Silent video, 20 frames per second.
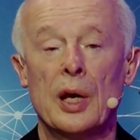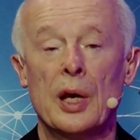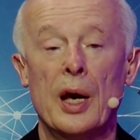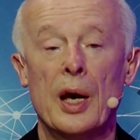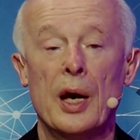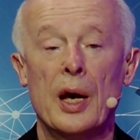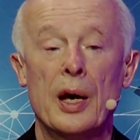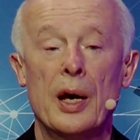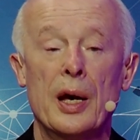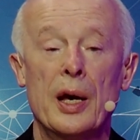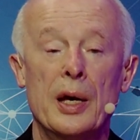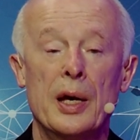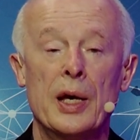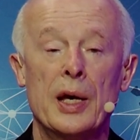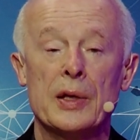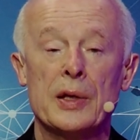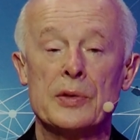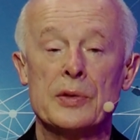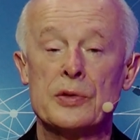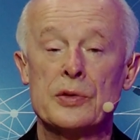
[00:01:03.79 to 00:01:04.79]

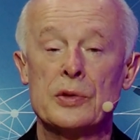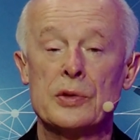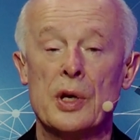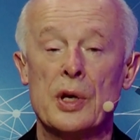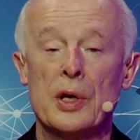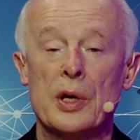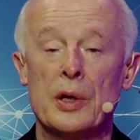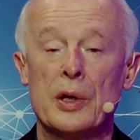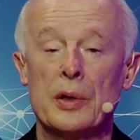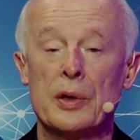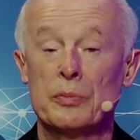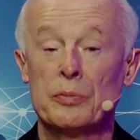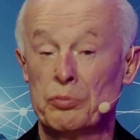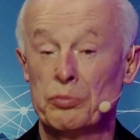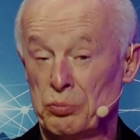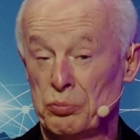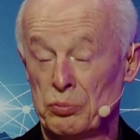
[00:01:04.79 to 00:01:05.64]
has